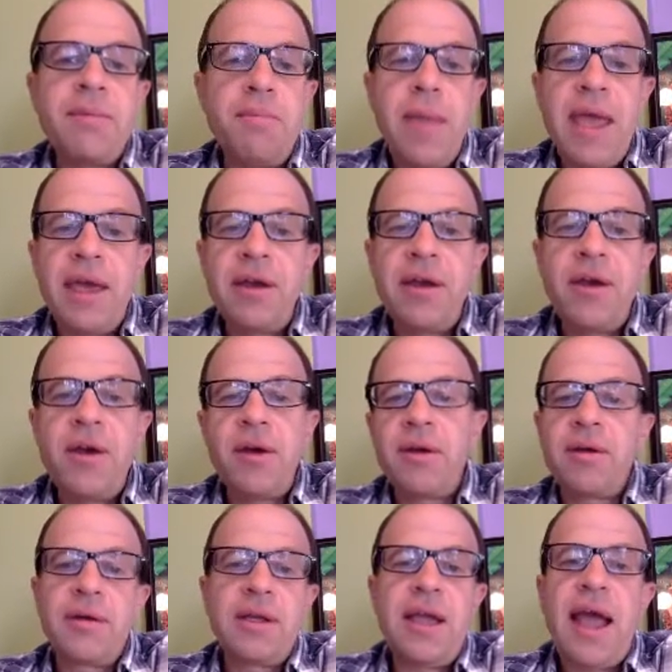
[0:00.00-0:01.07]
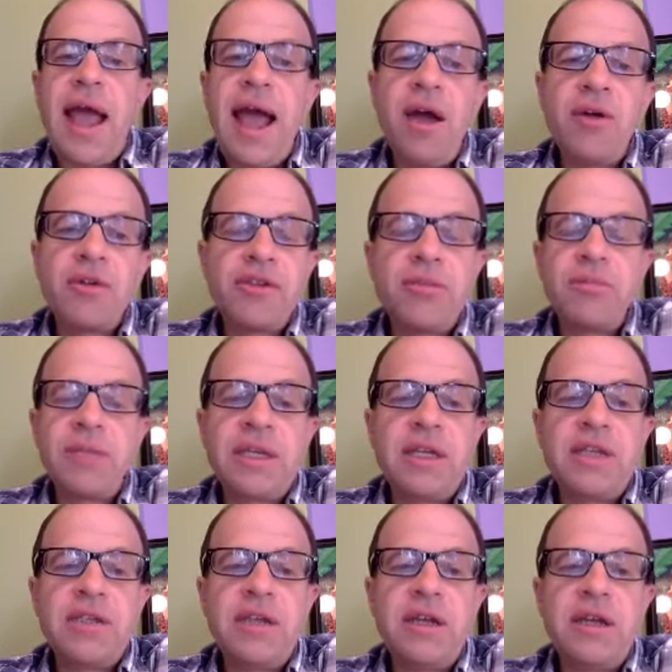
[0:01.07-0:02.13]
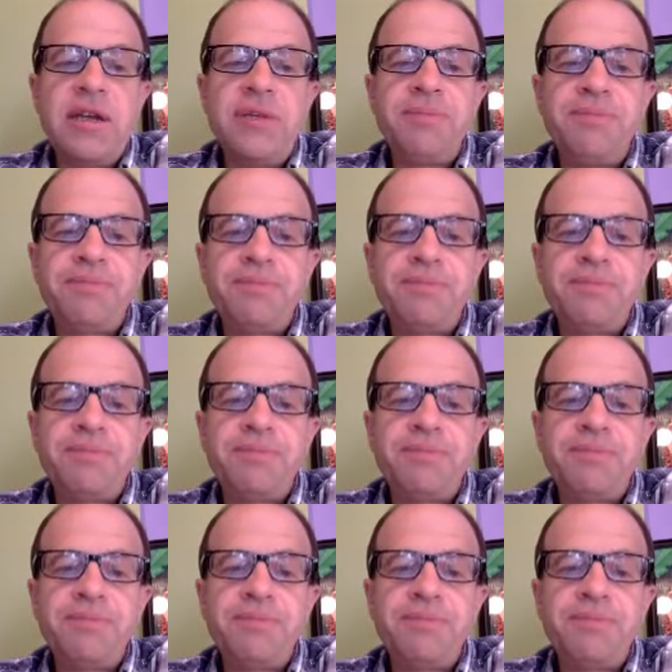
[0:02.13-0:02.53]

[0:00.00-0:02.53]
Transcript: manner, how something is done.